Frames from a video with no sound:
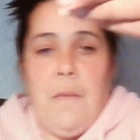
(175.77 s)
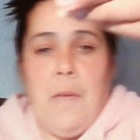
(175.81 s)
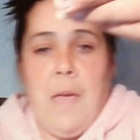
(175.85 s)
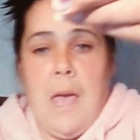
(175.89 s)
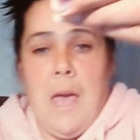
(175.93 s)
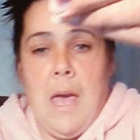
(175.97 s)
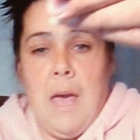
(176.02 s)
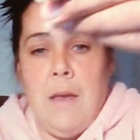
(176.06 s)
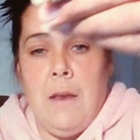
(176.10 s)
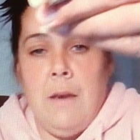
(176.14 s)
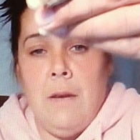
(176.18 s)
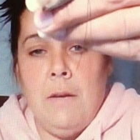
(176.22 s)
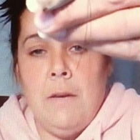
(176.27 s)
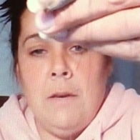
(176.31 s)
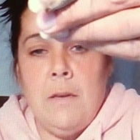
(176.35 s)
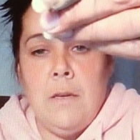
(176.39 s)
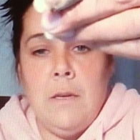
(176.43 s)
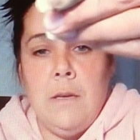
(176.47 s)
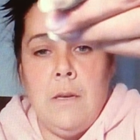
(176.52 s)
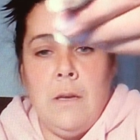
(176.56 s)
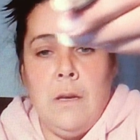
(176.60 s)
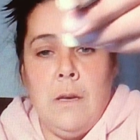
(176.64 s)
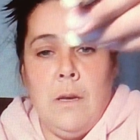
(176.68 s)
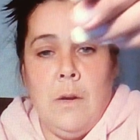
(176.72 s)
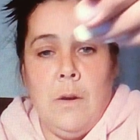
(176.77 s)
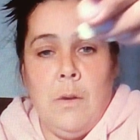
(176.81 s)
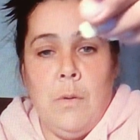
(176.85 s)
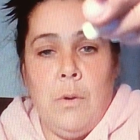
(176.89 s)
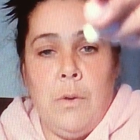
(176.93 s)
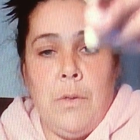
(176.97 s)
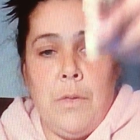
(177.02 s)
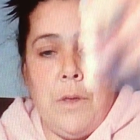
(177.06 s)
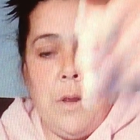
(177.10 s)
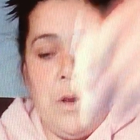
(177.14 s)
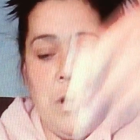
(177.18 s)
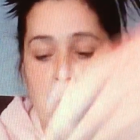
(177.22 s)
the end
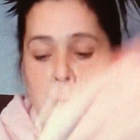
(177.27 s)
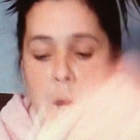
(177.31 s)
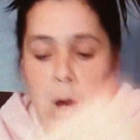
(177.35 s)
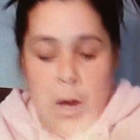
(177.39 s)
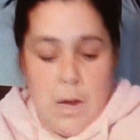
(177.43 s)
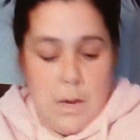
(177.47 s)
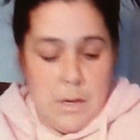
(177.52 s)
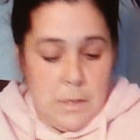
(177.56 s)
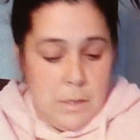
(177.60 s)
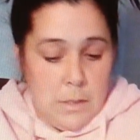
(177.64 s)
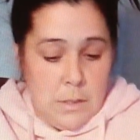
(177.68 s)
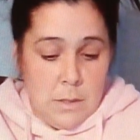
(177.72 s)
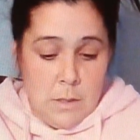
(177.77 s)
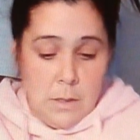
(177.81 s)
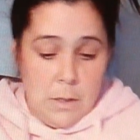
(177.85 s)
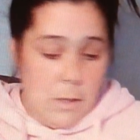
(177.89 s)
with a knot,